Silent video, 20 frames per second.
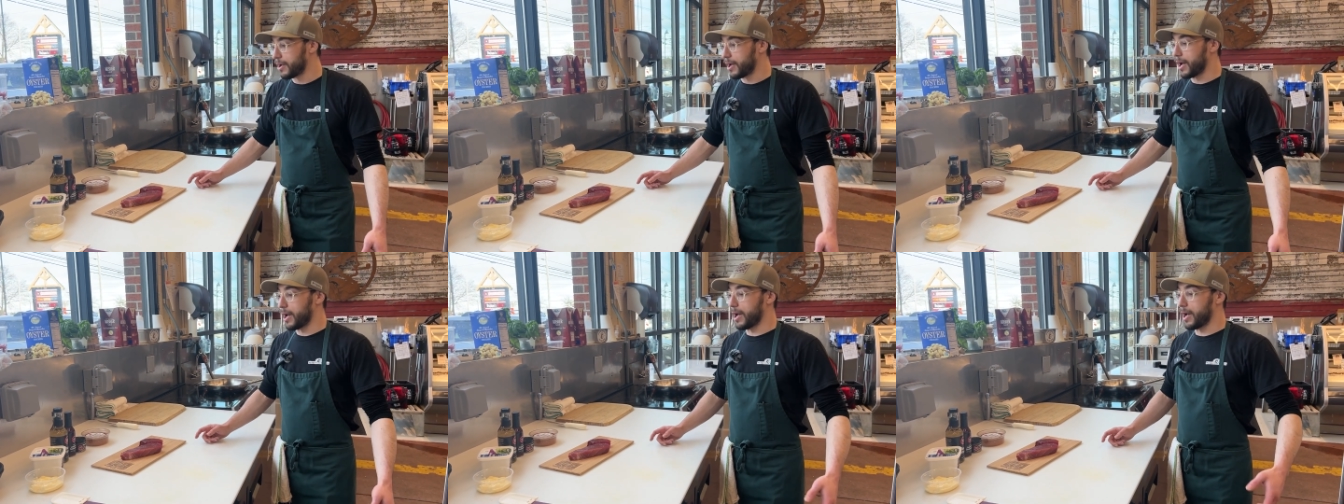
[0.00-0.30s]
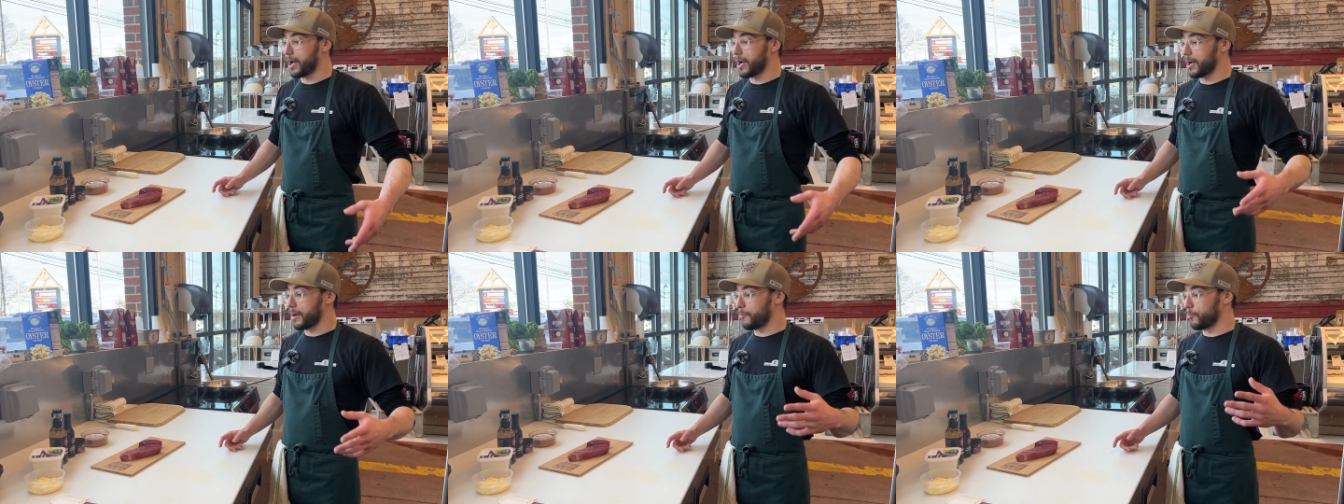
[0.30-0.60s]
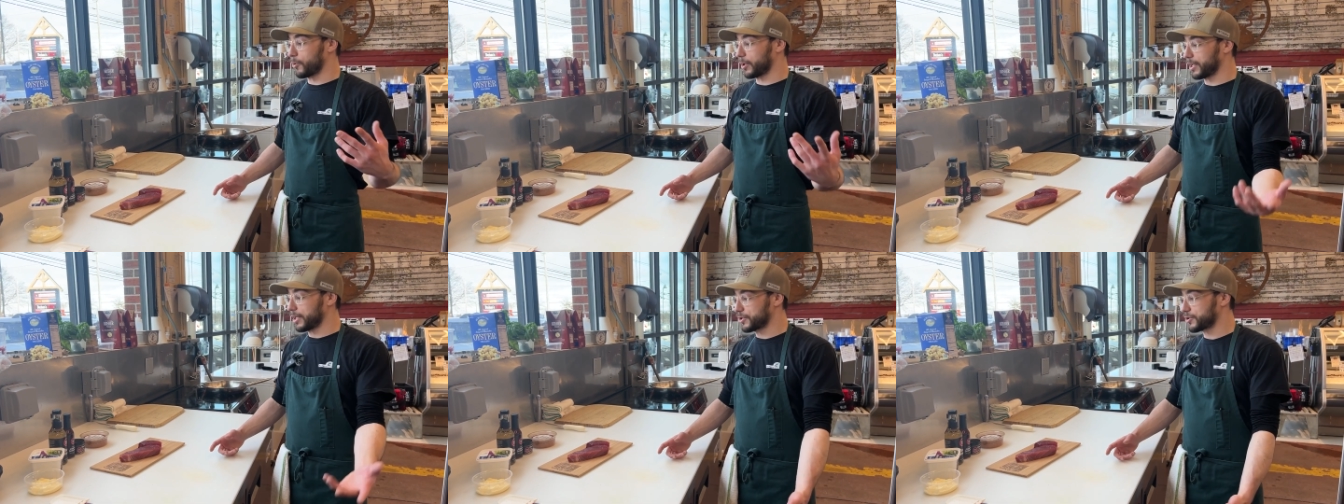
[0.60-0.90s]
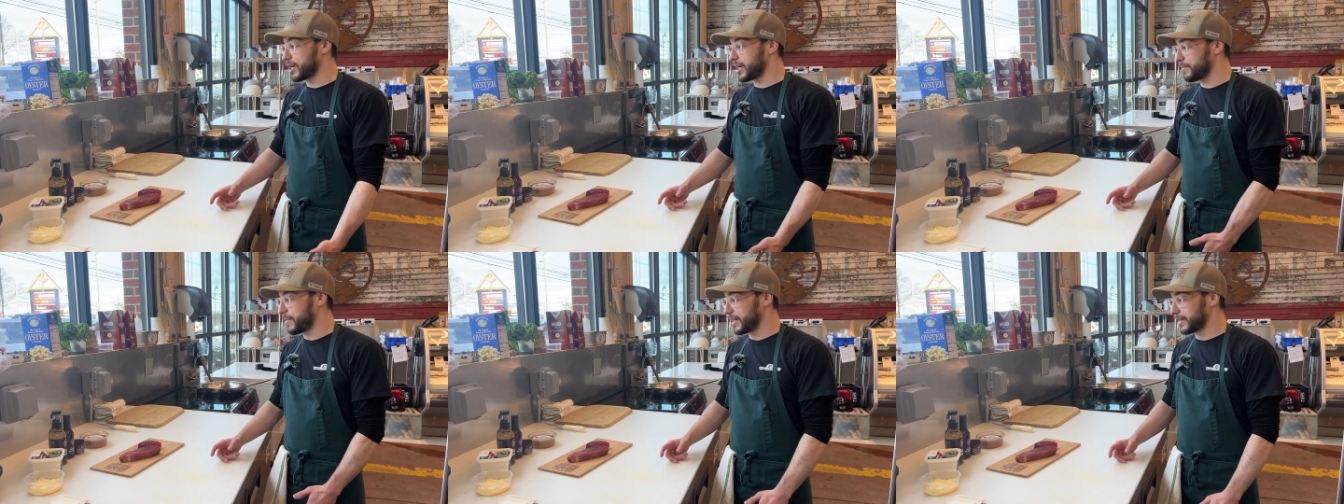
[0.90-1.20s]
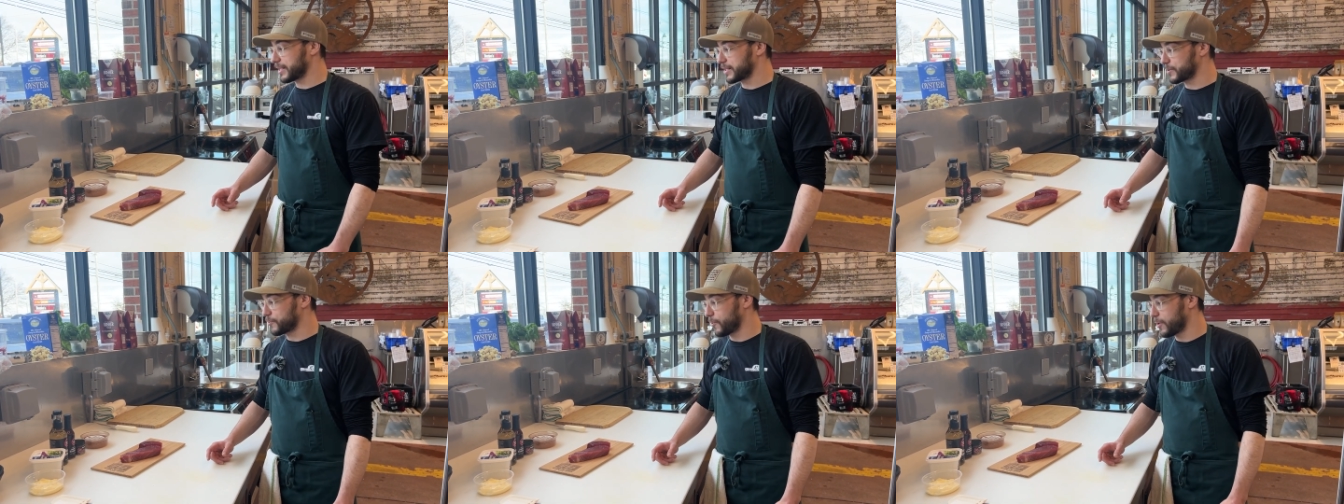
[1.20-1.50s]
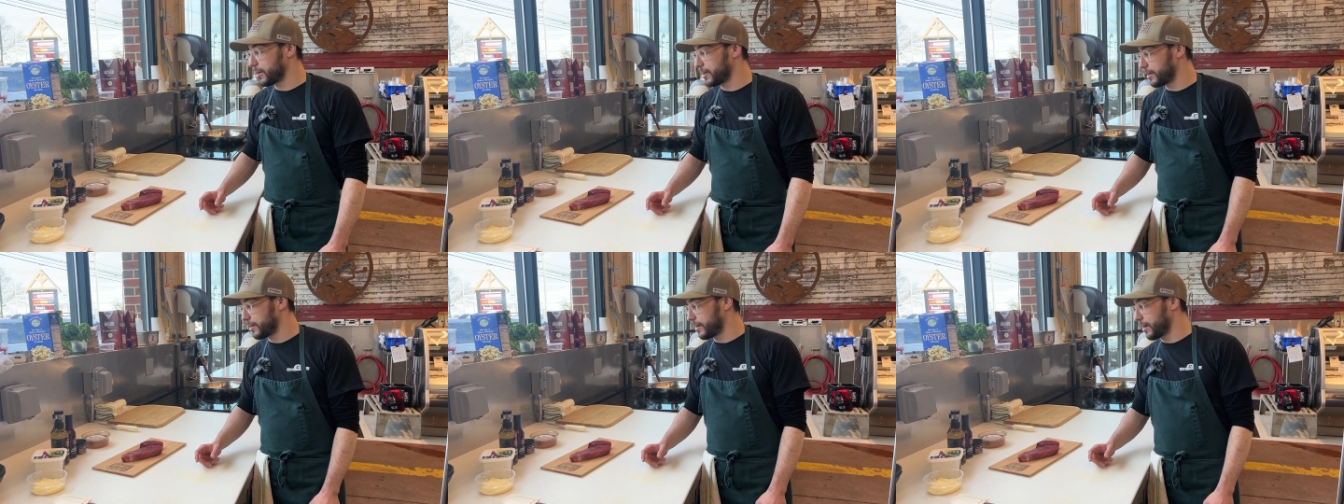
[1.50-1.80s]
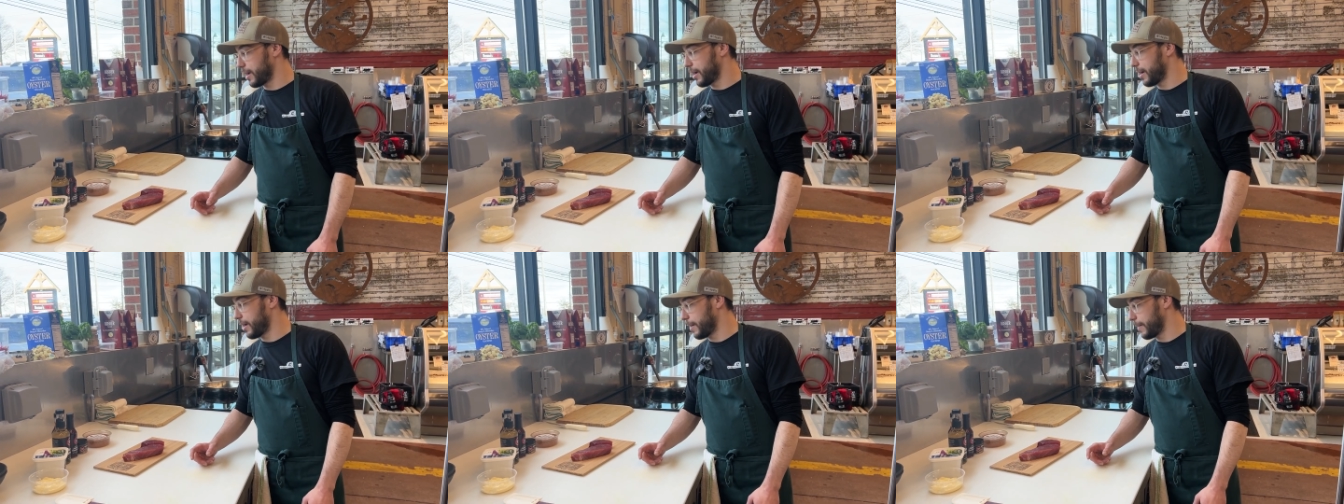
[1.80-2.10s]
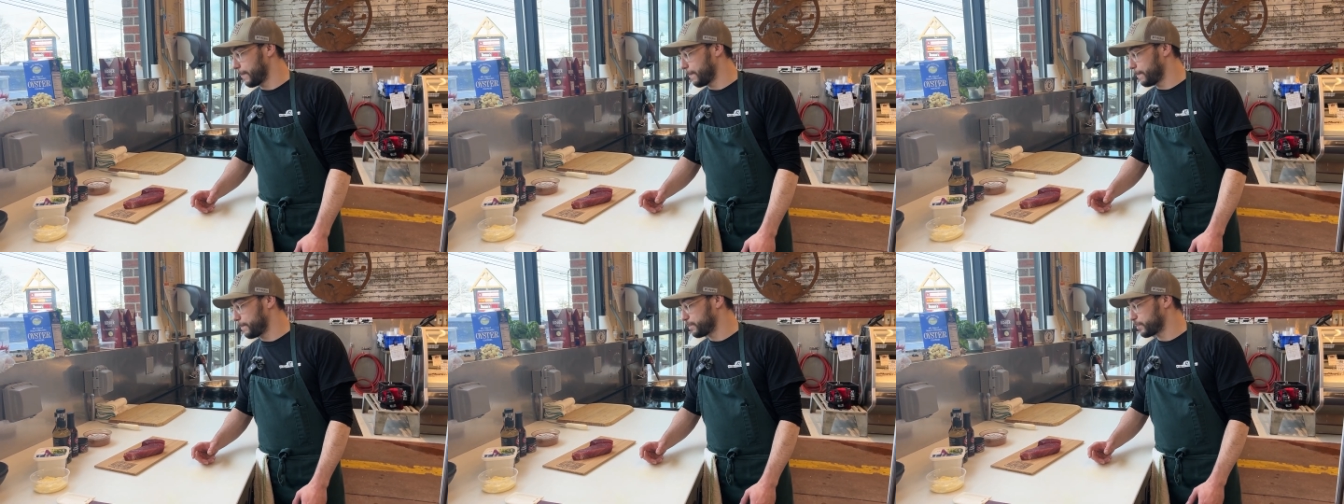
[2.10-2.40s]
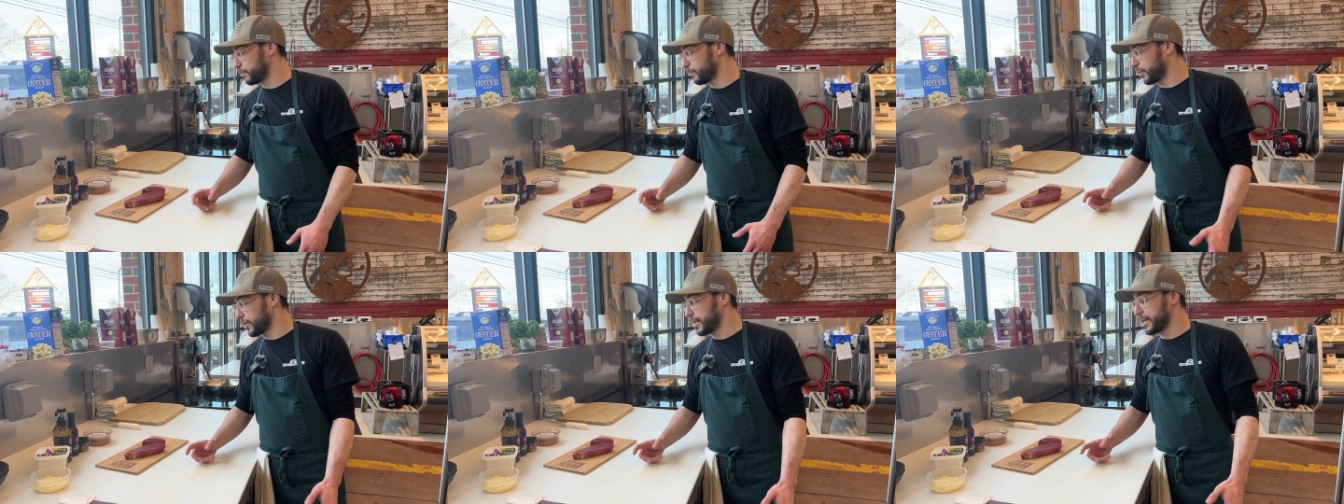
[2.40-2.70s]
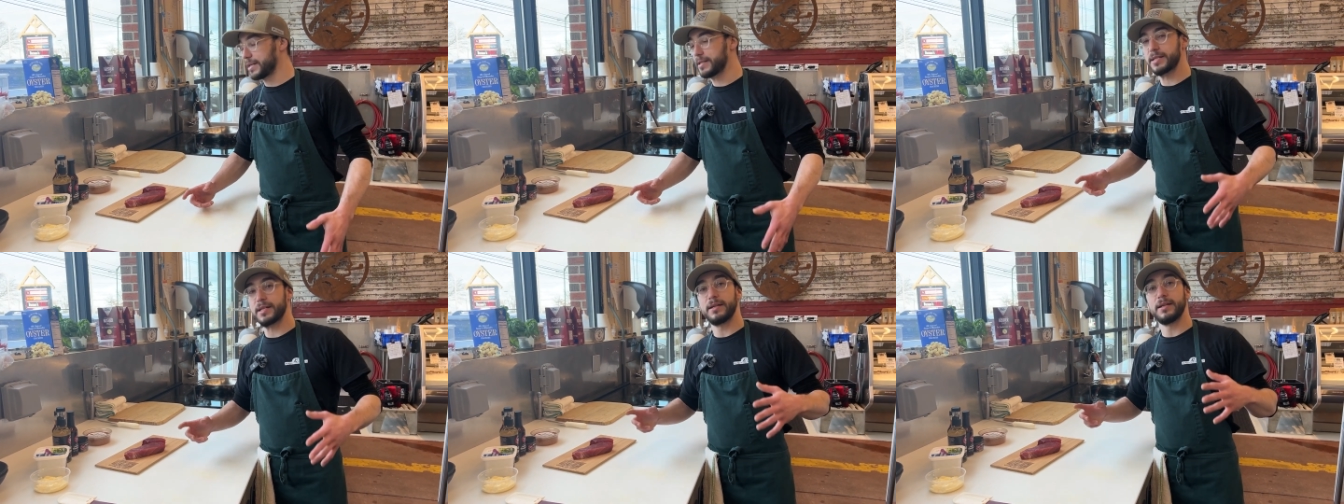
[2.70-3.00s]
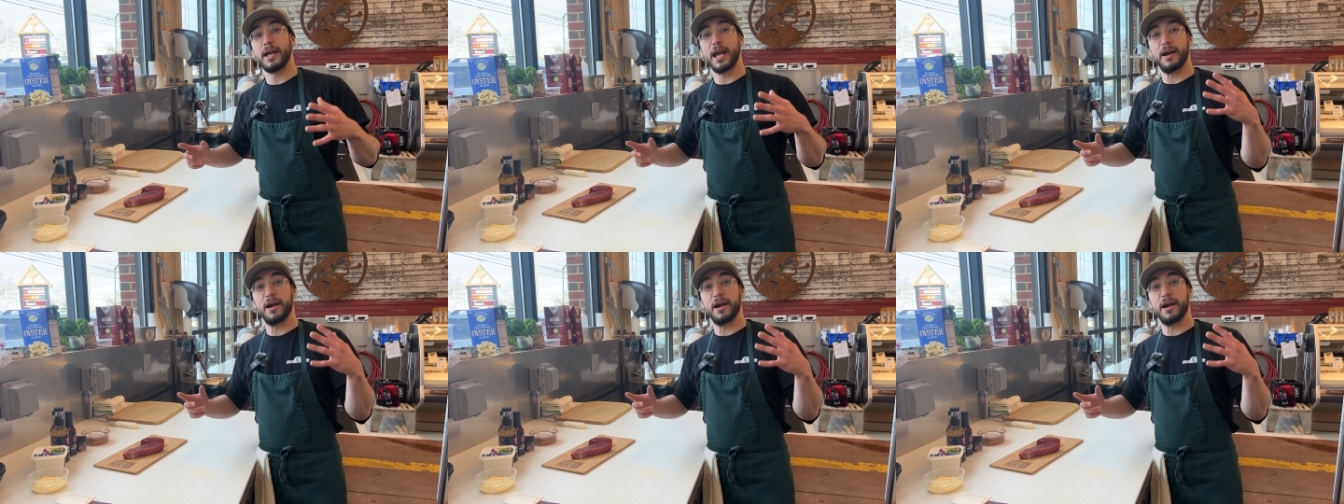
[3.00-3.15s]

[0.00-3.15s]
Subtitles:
We're going to try and make this one pretty easy.